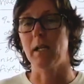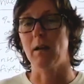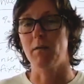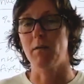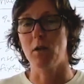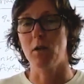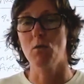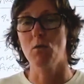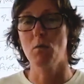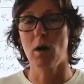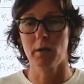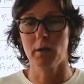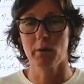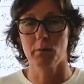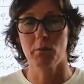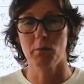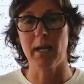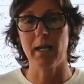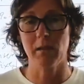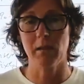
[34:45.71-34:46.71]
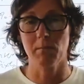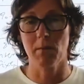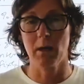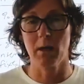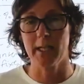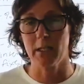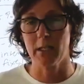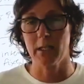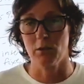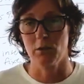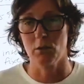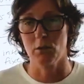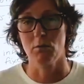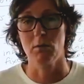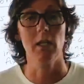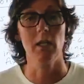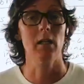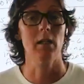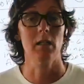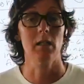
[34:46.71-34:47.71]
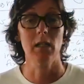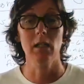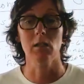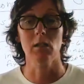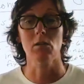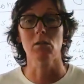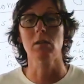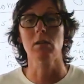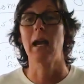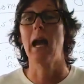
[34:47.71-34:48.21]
if you want to raise money to do deals,